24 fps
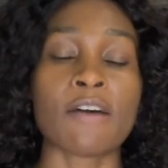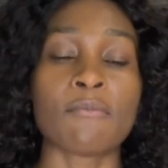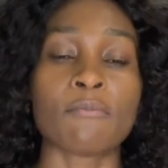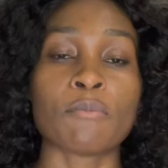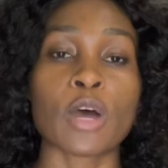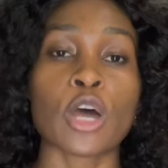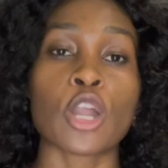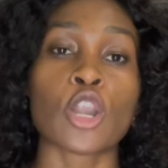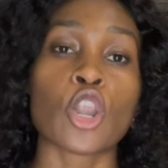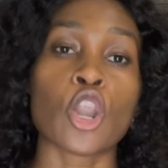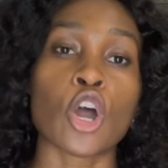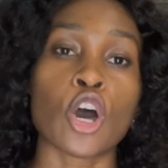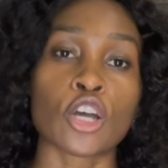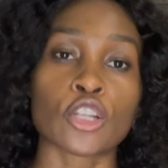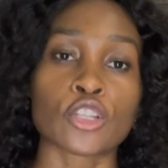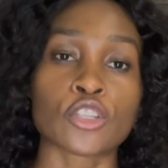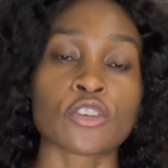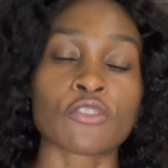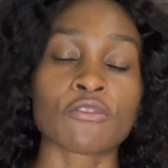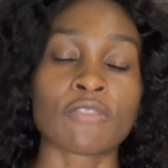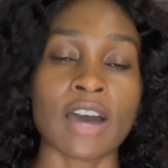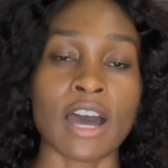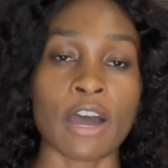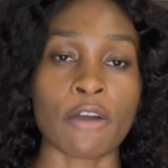a
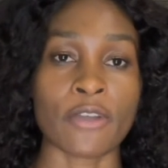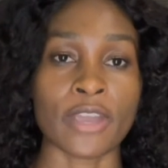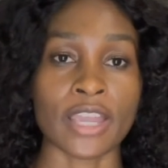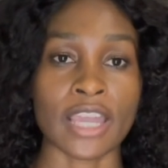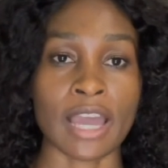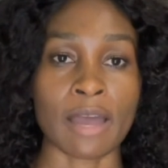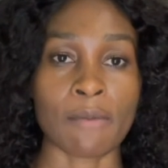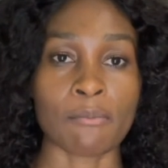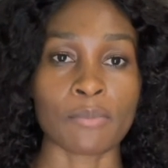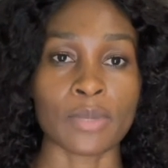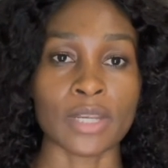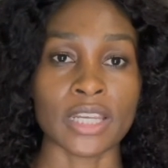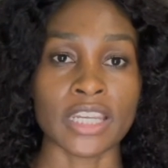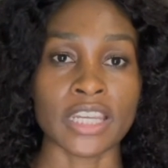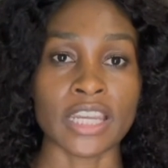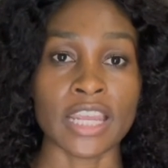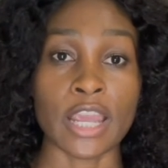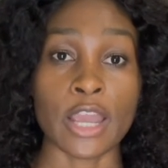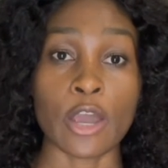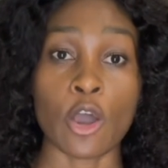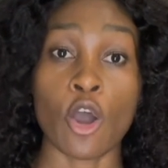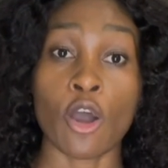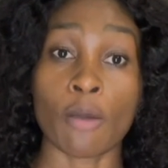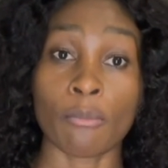lot of how a
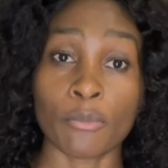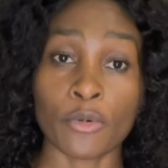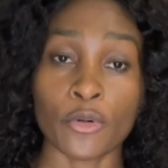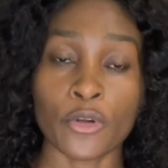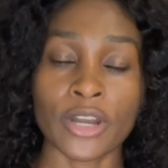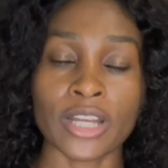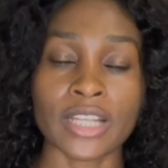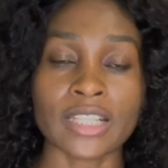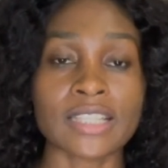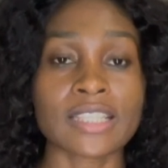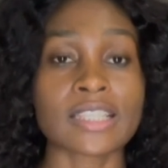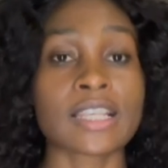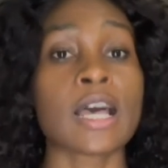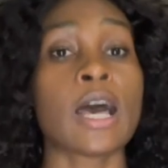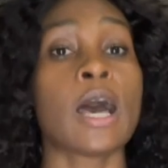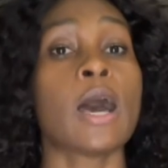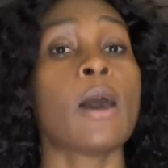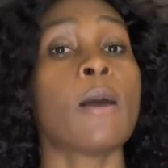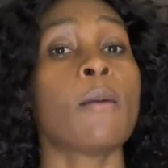company operates,